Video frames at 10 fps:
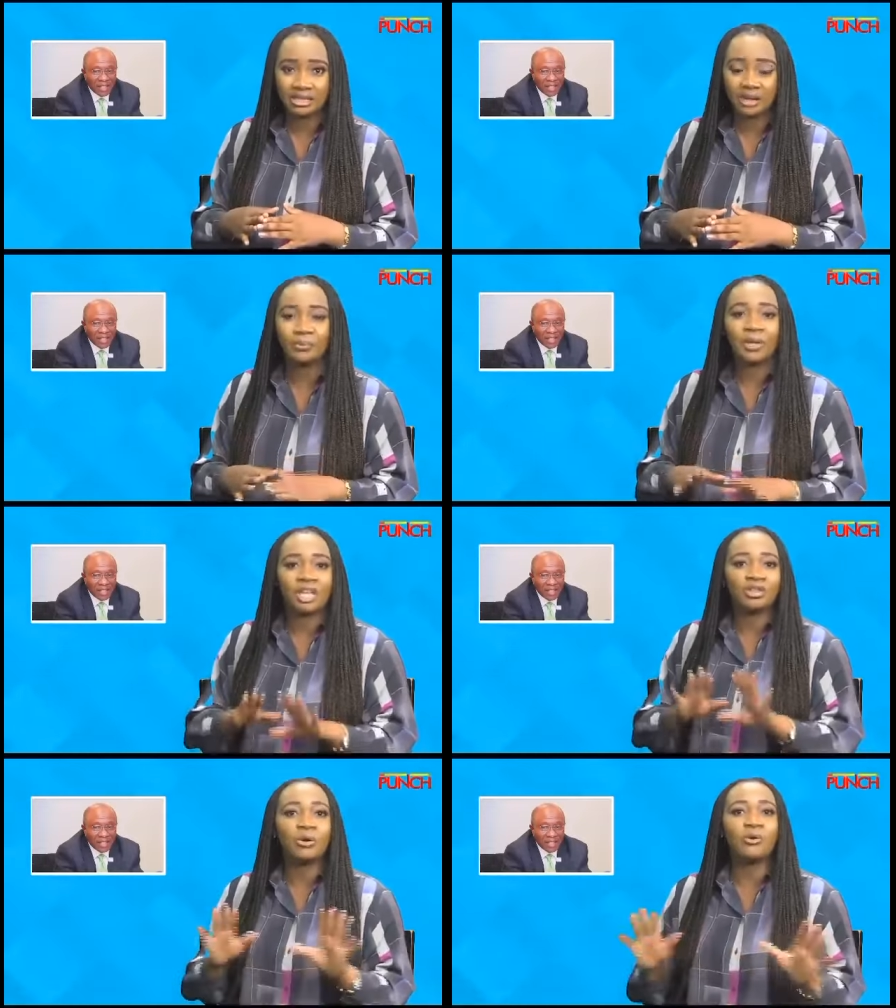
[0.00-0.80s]
Now,
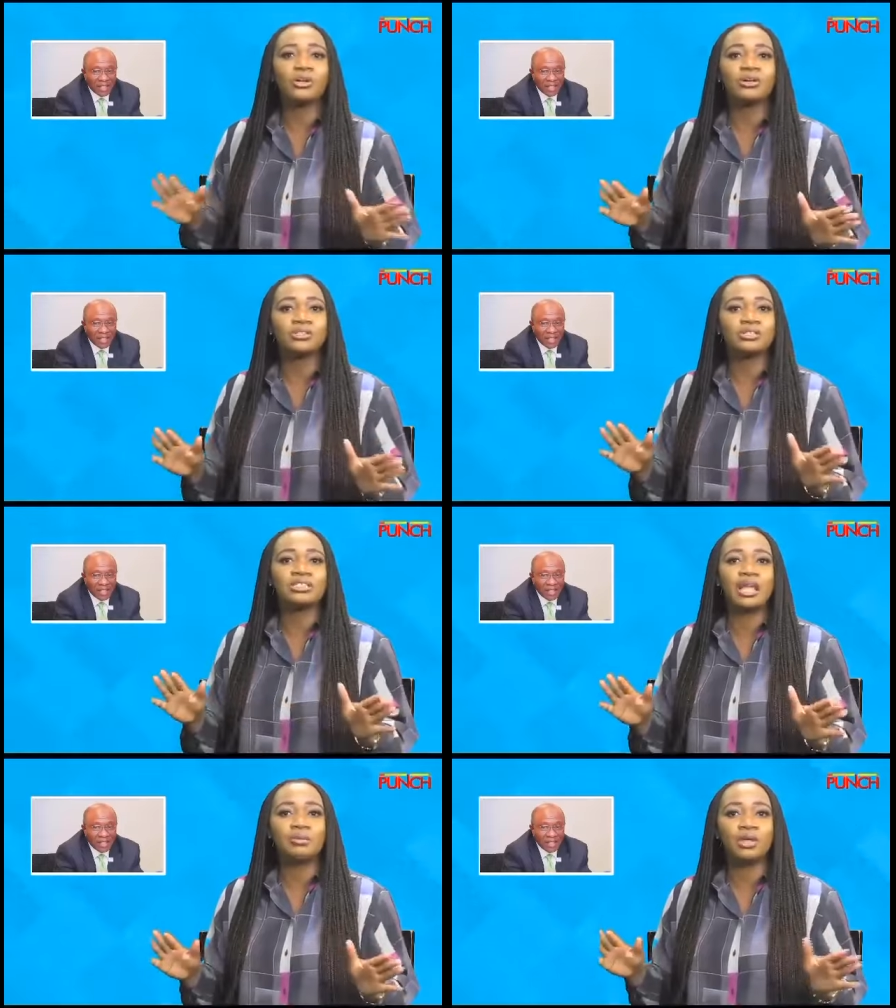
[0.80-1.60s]
the court also
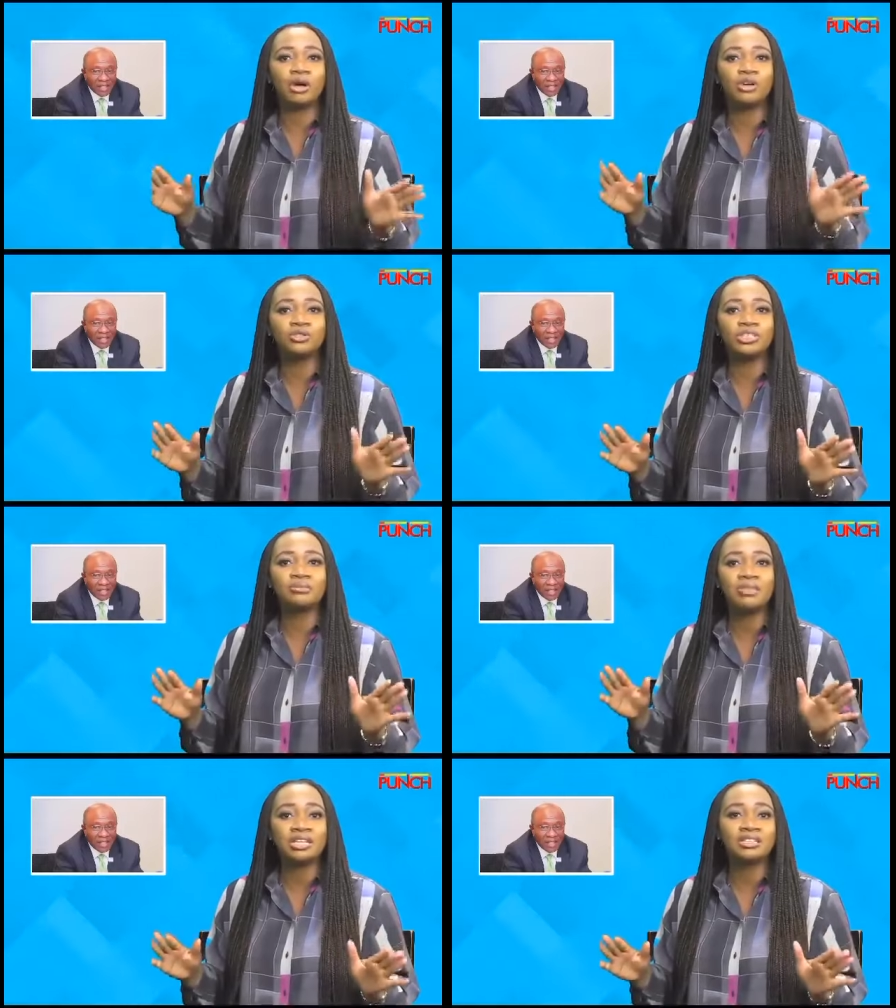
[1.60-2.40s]
slammed a 100
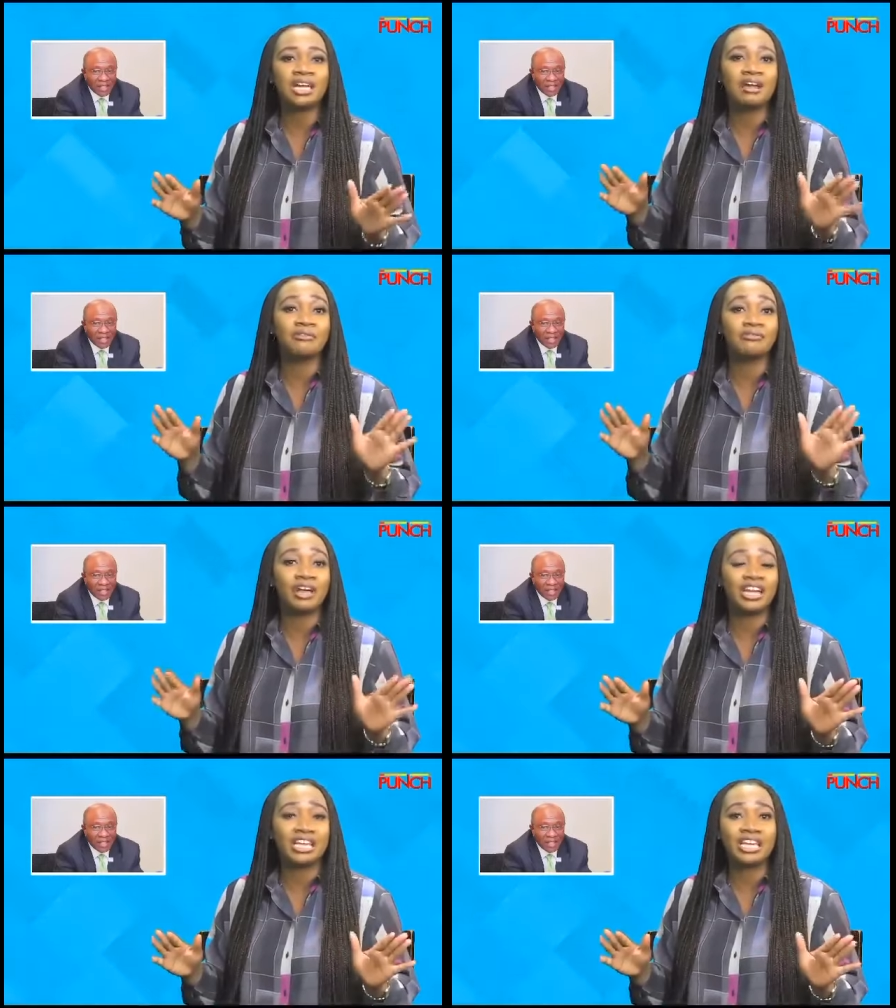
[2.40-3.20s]
million naira
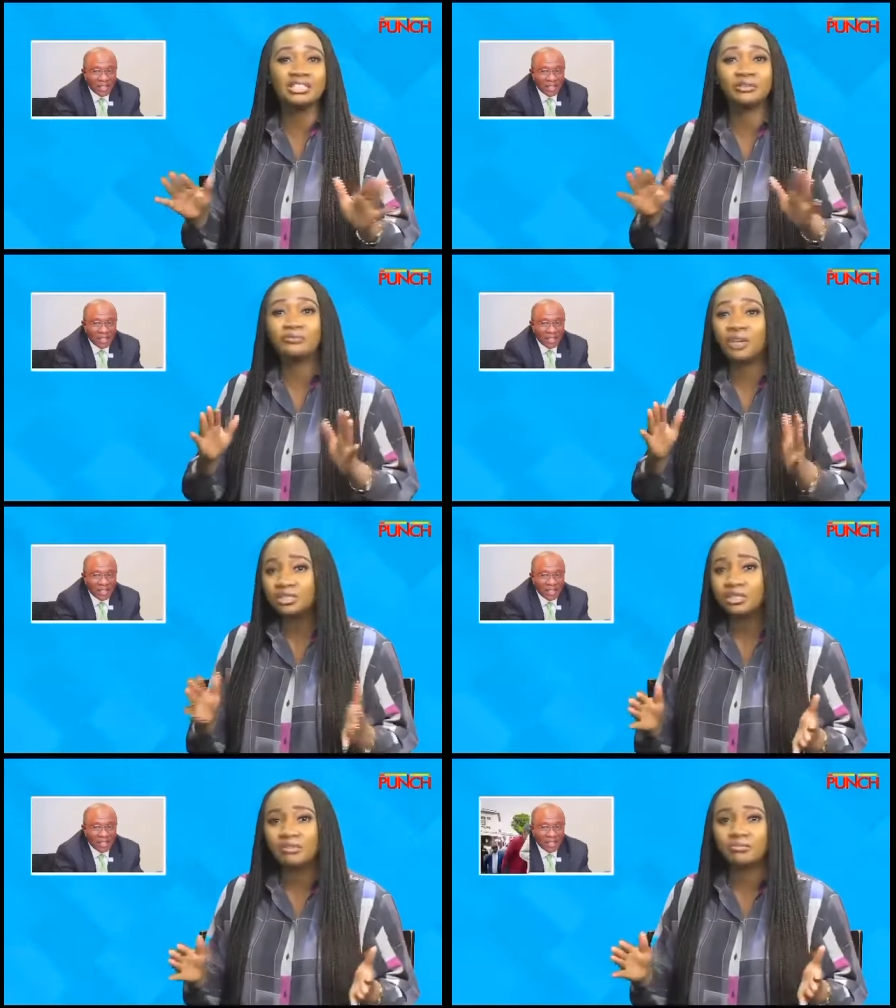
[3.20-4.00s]
fine against the
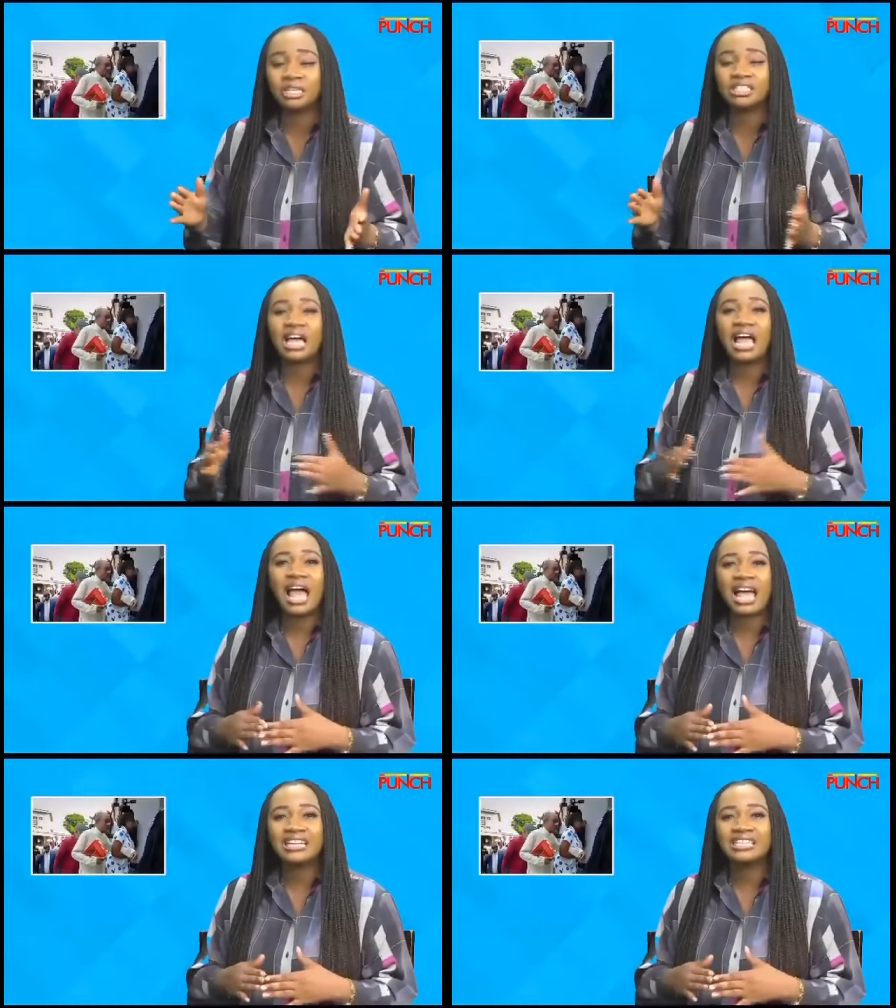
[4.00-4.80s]
federal government
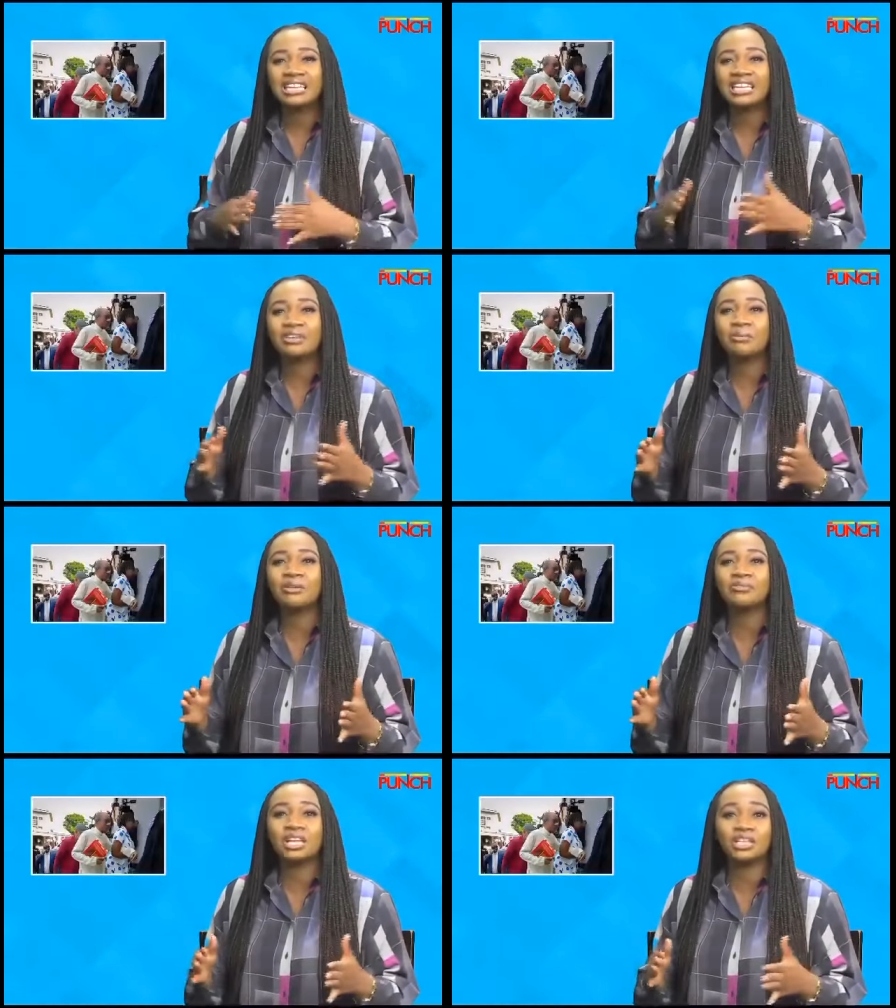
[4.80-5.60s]
and the
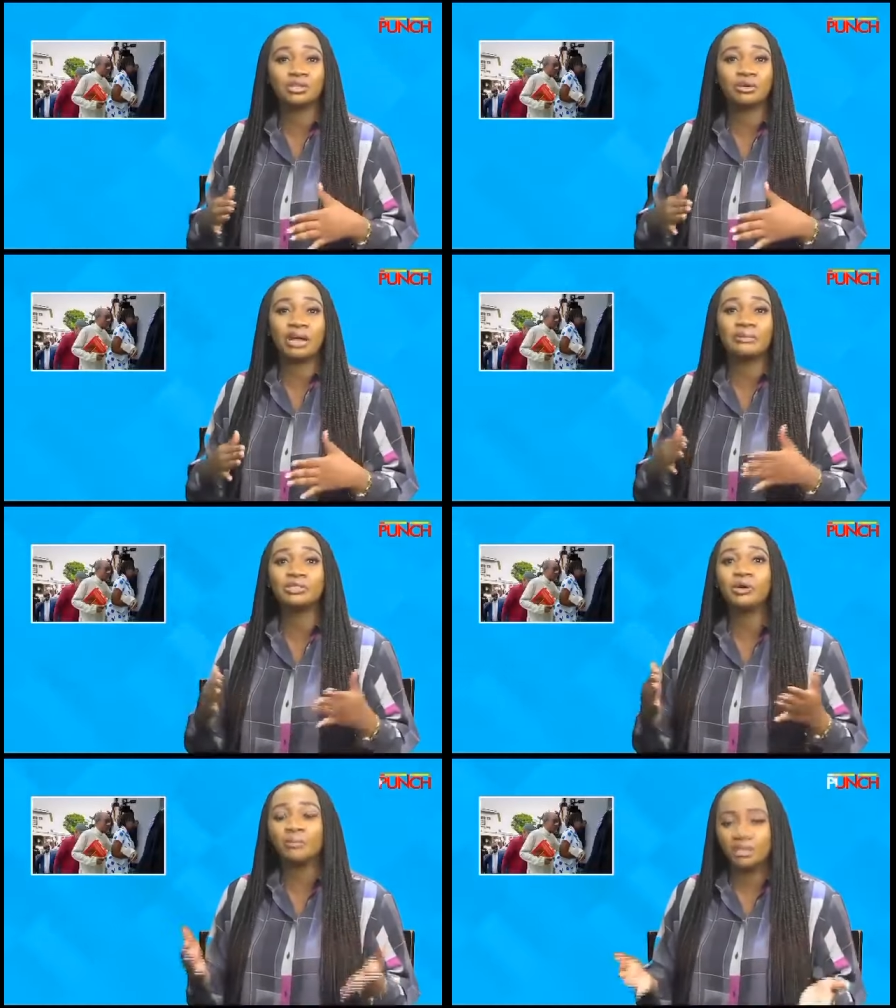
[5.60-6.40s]
Economic Financial Crimes
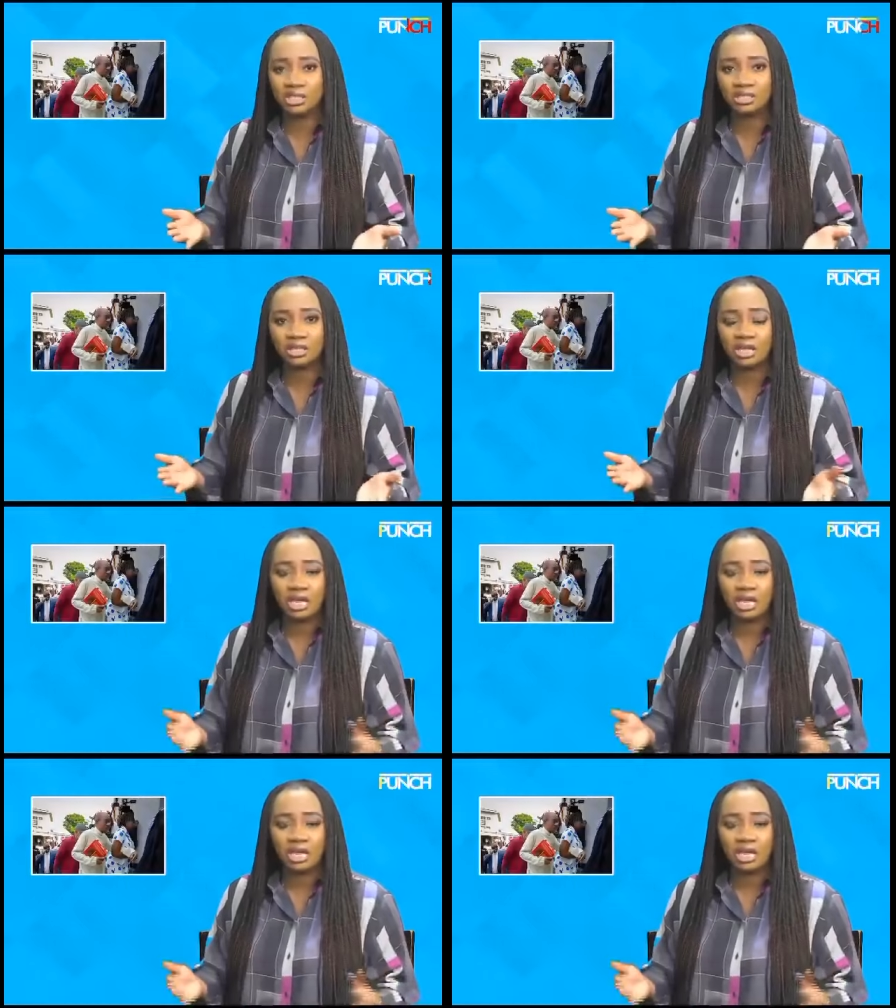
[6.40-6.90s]
Commission.